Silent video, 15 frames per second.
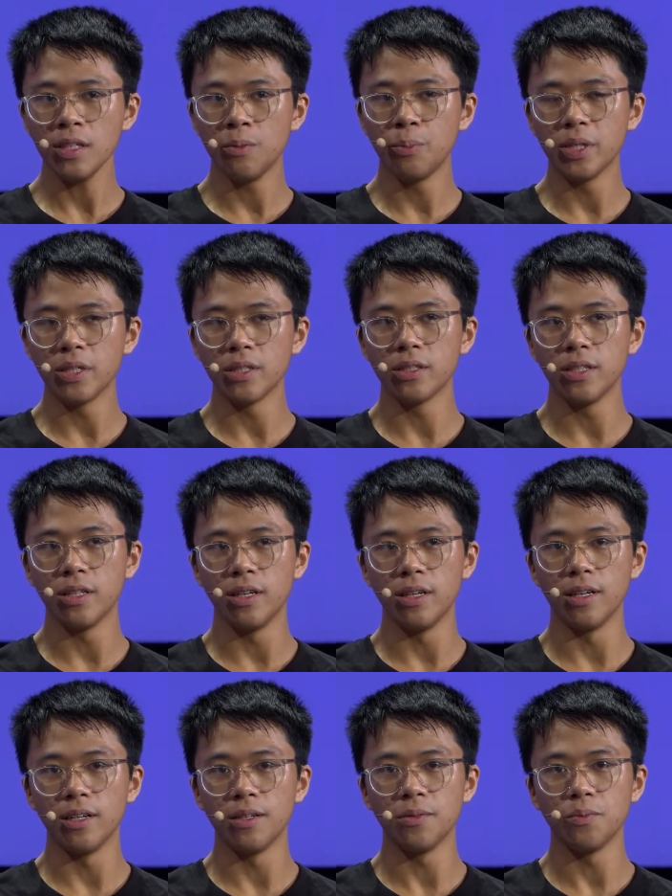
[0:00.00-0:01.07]
build
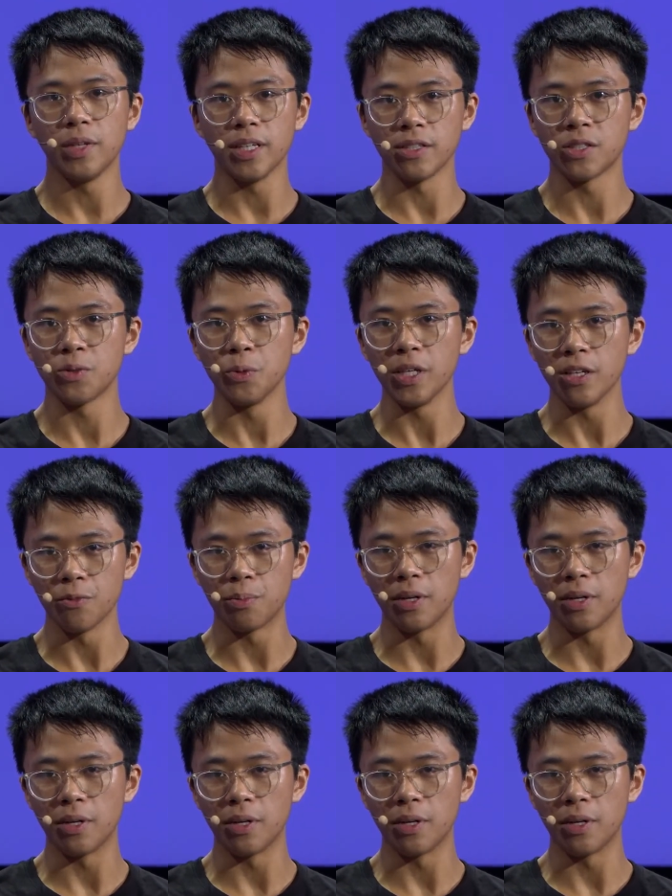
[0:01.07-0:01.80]
like a suite of